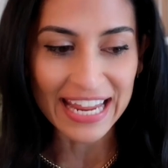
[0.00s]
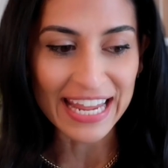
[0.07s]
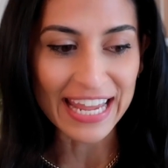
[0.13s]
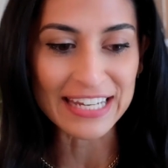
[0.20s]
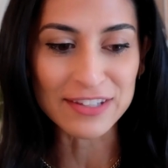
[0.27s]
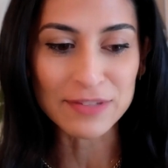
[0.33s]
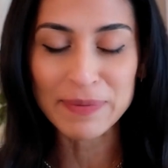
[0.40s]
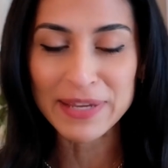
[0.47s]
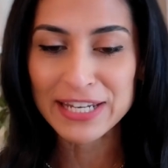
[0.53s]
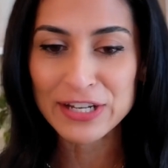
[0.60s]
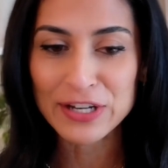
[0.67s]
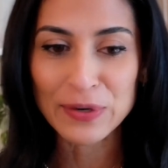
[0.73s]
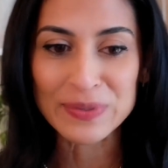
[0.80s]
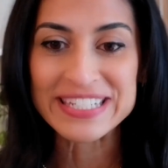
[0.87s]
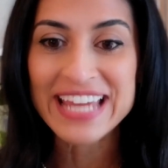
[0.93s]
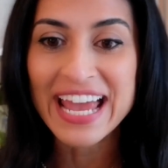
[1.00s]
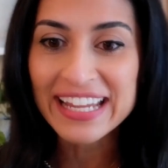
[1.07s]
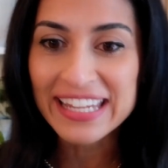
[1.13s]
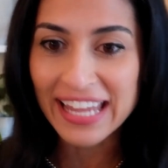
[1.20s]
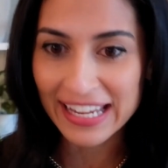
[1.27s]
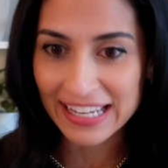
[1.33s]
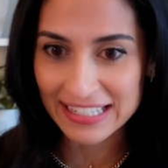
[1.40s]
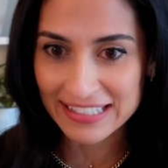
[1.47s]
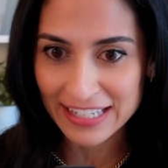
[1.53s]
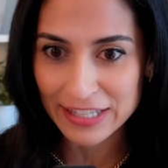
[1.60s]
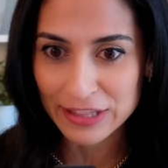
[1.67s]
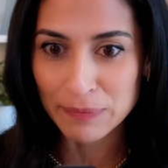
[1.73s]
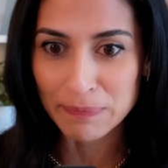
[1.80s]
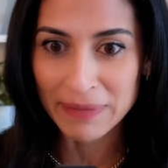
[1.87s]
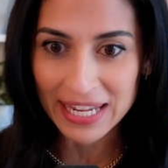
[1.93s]
and it's been, decades in the
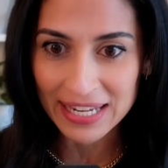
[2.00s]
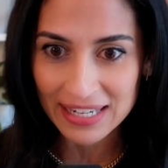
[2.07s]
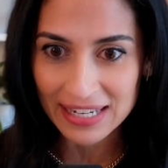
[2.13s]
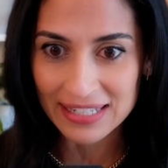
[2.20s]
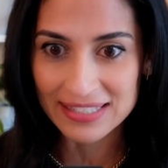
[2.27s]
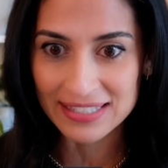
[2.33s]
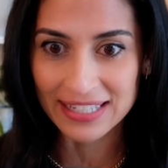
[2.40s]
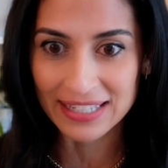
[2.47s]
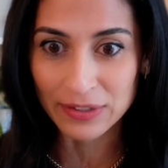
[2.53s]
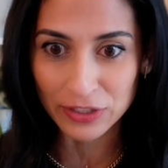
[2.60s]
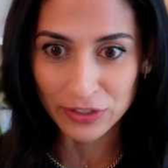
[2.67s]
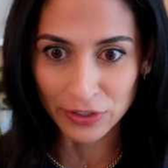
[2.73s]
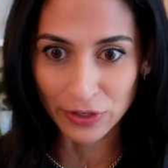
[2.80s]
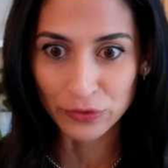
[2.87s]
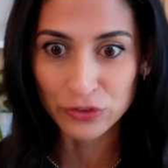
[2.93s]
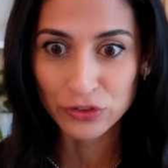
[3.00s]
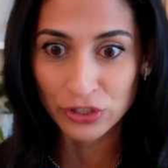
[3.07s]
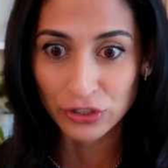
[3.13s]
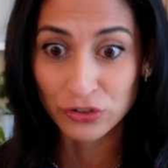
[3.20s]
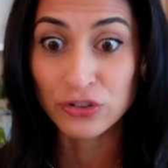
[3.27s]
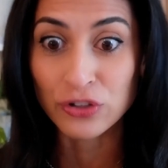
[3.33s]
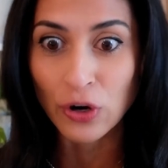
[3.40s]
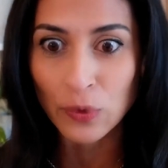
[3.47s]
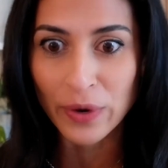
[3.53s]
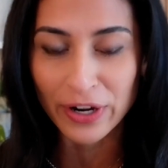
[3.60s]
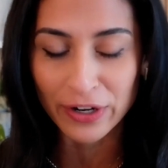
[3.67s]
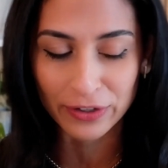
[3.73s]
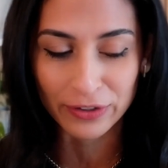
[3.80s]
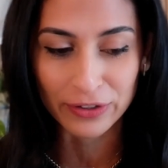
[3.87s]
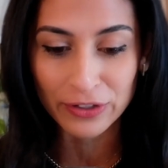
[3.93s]
making to show
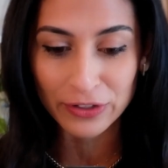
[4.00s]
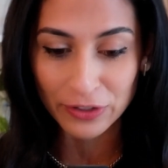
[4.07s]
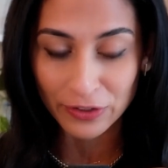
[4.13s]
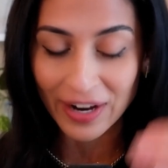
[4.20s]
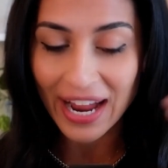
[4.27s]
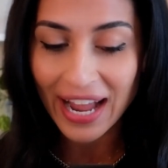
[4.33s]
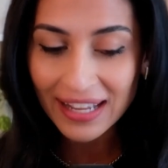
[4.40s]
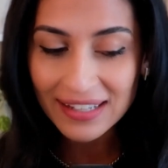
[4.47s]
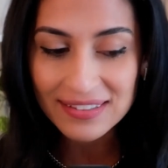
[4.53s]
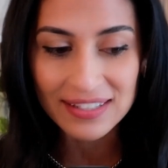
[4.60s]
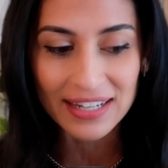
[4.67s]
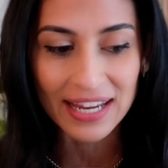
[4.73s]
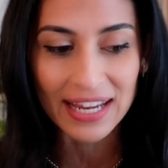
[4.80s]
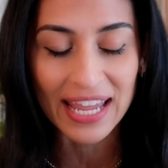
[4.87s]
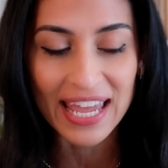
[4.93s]
where you're at today.